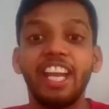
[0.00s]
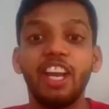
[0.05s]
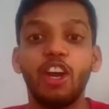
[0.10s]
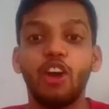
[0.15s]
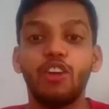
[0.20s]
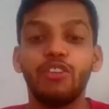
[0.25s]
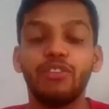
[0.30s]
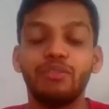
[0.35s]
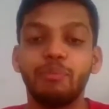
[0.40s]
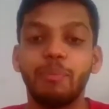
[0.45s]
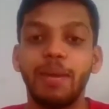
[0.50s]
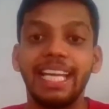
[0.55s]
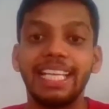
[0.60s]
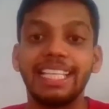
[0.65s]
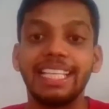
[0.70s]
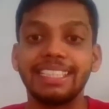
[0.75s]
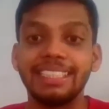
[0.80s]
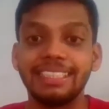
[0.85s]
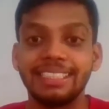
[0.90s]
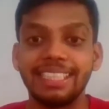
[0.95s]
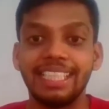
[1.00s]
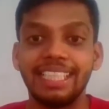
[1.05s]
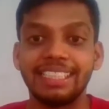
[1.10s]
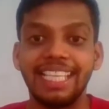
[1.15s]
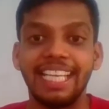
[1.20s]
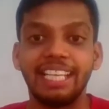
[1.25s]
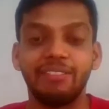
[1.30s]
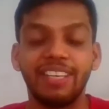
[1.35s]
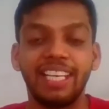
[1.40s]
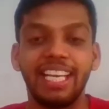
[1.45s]
of my result,
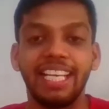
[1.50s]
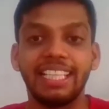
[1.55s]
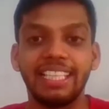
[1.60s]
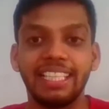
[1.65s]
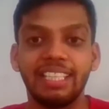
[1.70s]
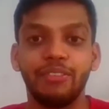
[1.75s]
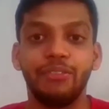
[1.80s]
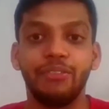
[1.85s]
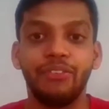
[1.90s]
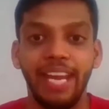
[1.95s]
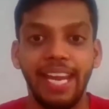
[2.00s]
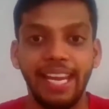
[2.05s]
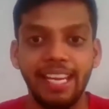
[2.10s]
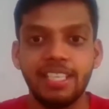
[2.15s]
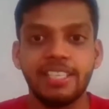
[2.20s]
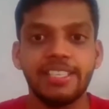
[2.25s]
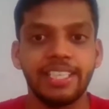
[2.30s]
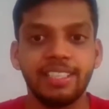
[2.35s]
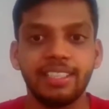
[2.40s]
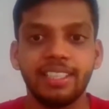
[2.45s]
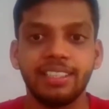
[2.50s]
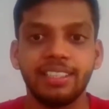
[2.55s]
like when I failed in the